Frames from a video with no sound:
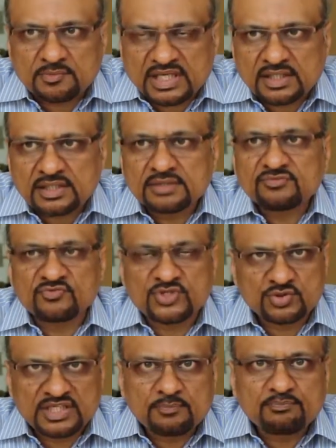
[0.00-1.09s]
a
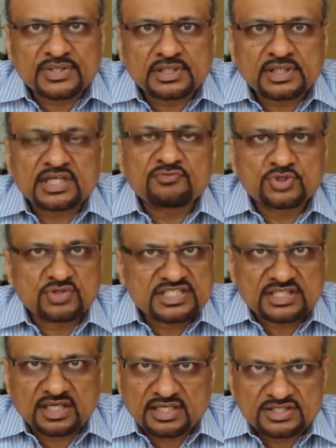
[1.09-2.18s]
visually impaired and visually
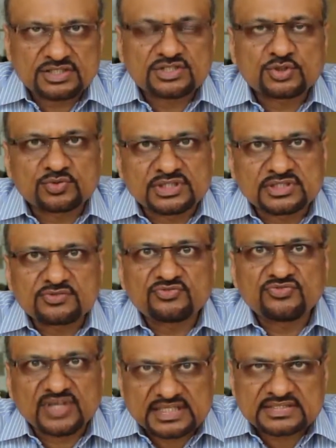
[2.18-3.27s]
challenged students
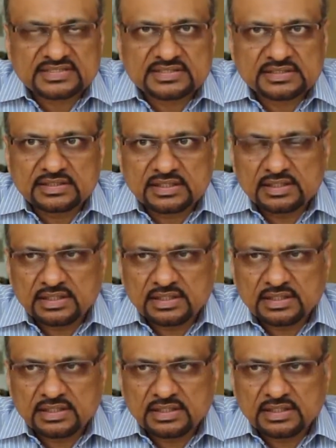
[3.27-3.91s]
face.